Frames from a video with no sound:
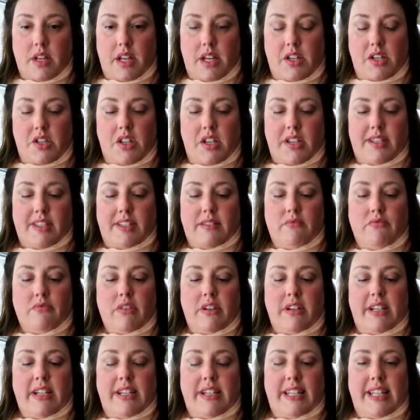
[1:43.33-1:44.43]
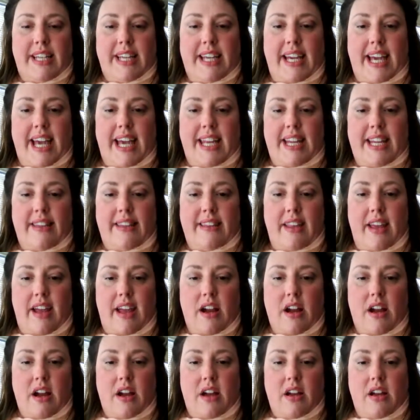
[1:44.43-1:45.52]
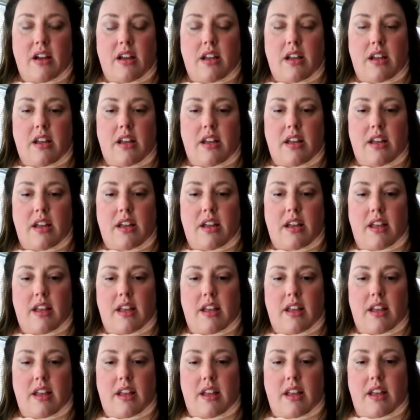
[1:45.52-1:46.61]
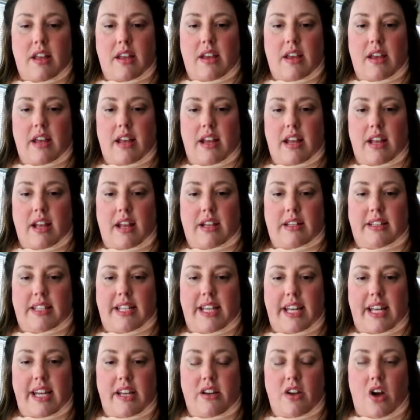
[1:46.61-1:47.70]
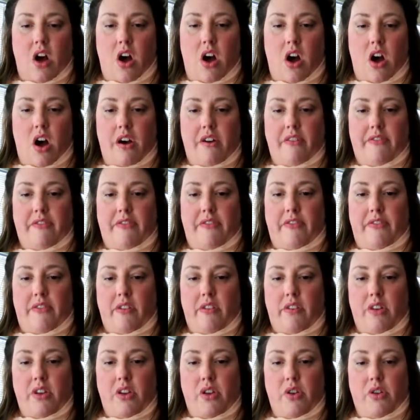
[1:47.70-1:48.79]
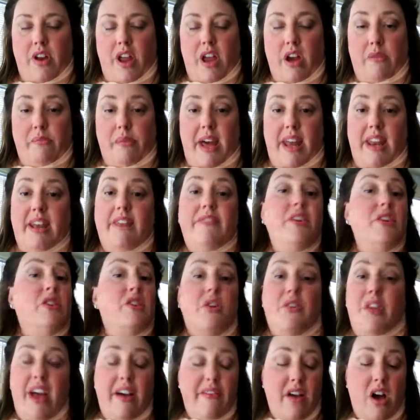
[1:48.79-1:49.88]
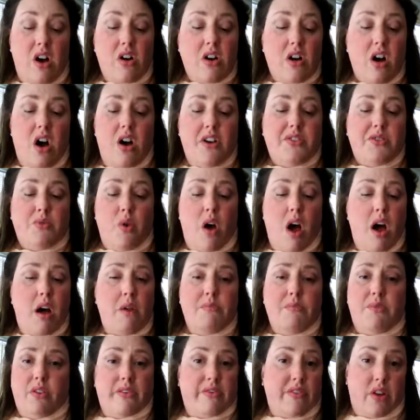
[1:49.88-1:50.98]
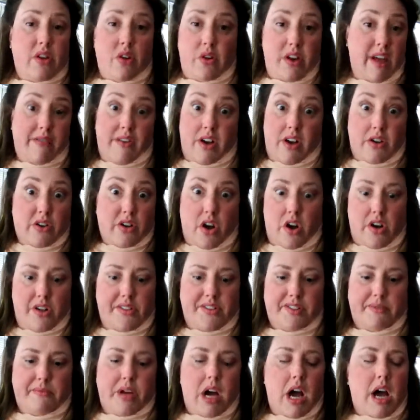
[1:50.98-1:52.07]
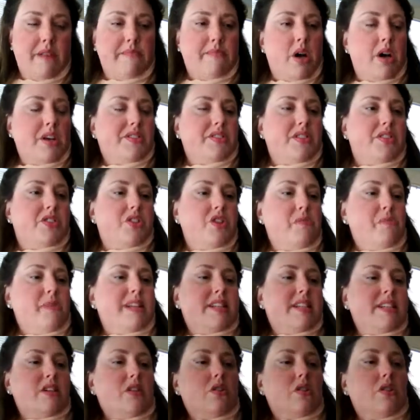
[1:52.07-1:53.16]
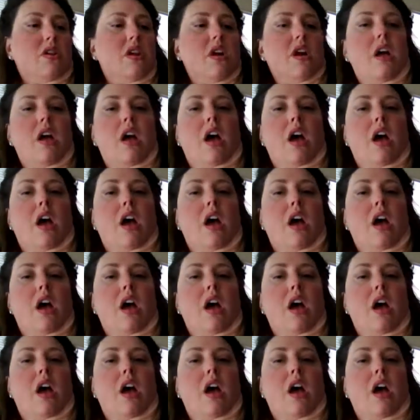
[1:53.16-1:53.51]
and just really get in there and clean off your nail bed. If you don't have alcohol swabs, or if you don't have alcohol and some cotton balls, it's no big deal.